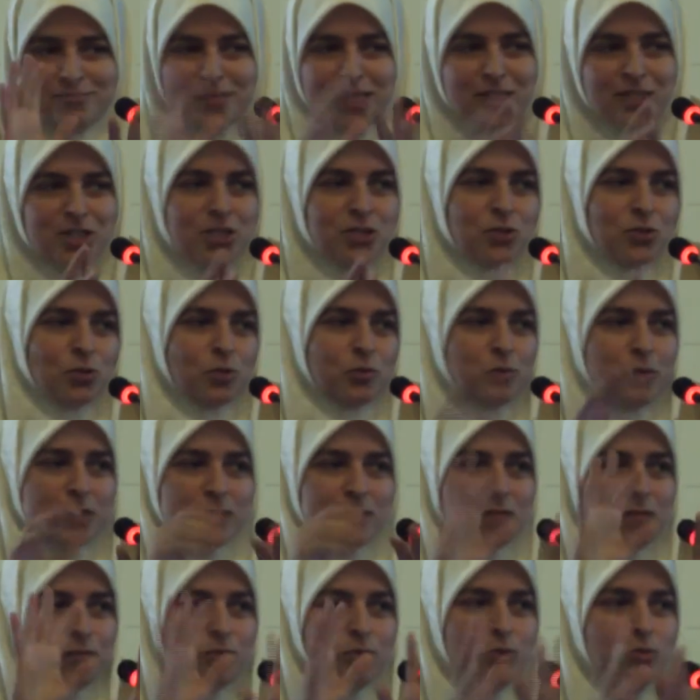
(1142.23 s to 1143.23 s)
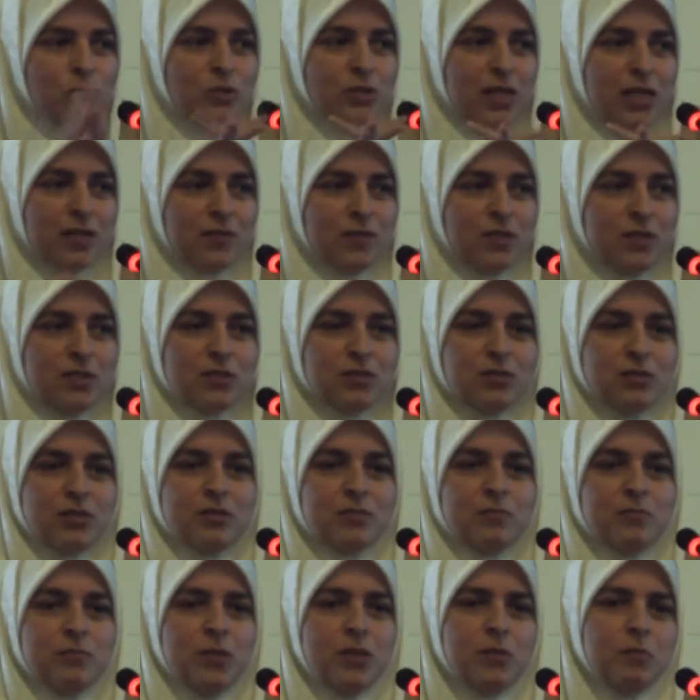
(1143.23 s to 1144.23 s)
I just told myself, we don't have this
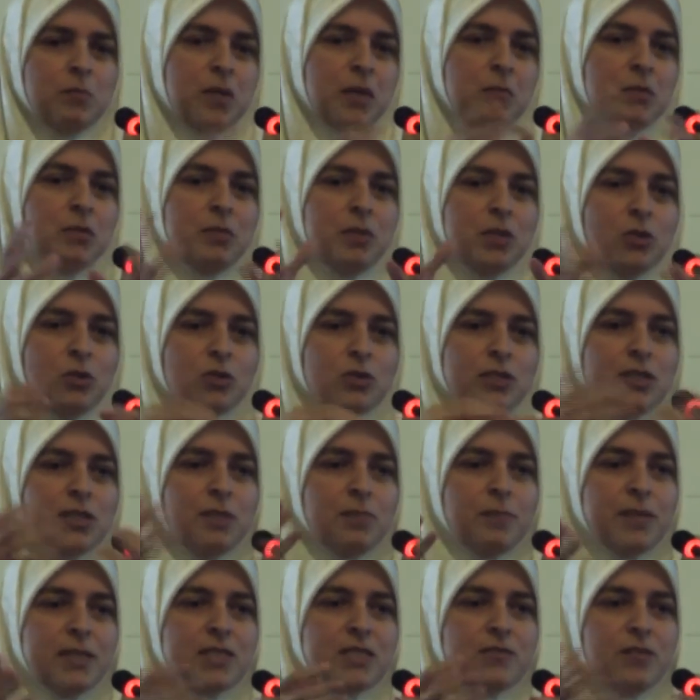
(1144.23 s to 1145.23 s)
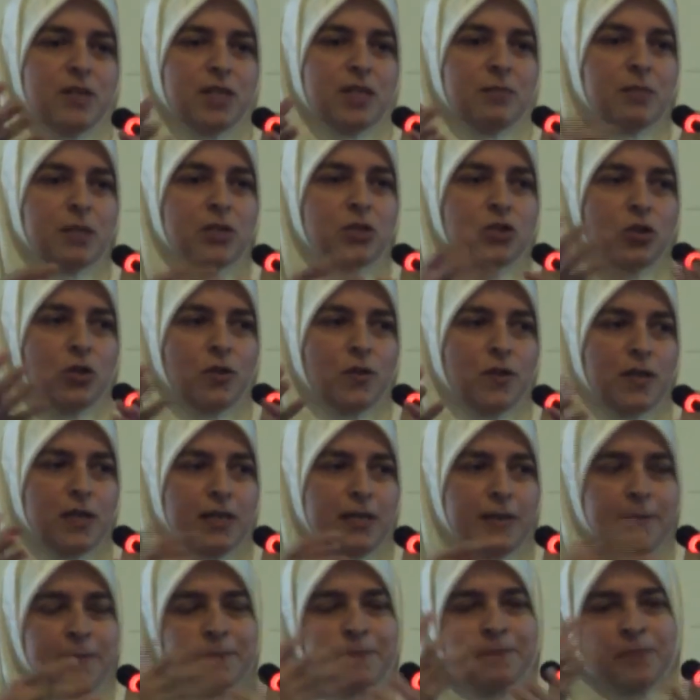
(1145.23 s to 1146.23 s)
art. Maybe because it depends very much on
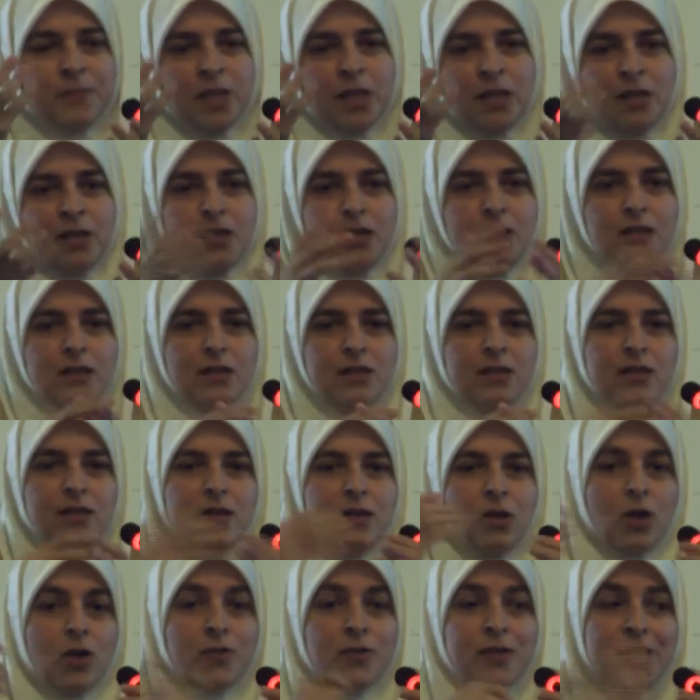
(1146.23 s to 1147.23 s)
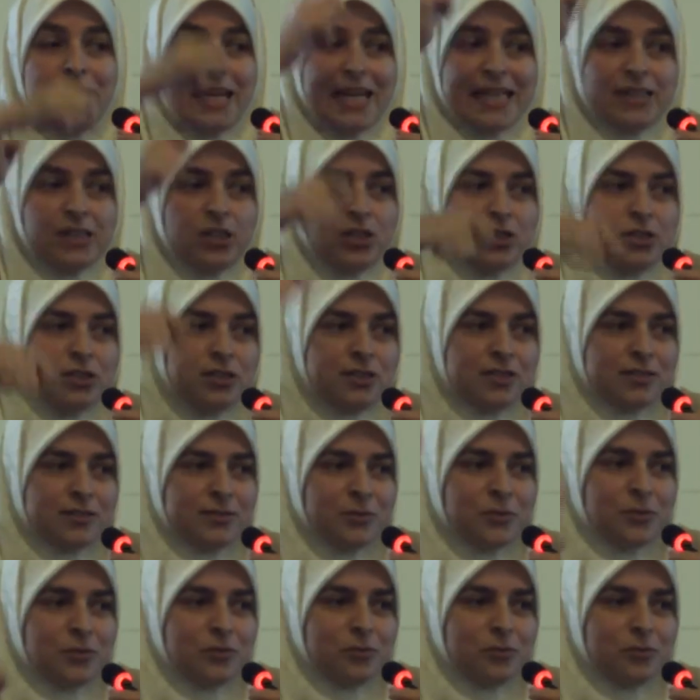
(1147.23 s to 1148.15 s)
the letters.